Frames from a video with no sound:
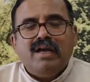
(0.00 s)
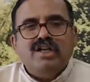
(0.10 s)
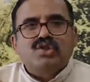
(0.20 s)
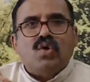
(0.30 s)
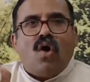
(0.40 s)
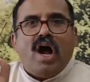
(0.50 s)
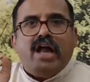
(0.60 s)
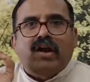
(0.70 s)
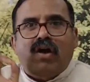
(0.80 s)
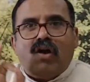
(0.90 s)
is so
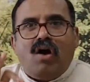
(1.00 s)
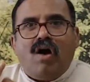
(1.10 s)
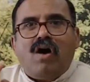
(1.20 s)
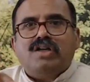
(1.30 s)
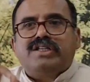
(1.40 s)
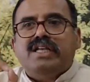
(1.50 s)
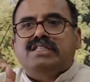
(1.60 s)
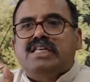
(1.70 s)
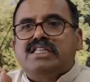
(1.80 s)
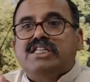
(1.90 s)
engrossed in
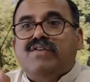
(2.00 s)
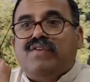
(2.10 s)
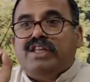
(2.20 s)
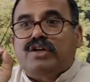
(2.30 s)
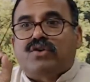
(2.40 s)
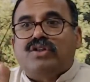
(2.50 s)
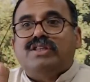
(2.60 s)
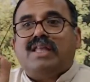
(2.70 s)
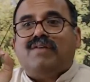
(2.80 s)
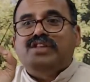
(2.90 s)
searching for the
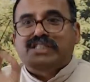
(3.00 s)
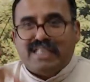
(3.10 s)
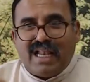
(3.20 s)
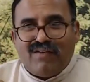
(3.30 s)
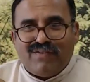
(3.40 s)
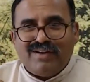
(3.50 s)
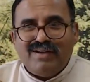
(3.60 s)
truth of the self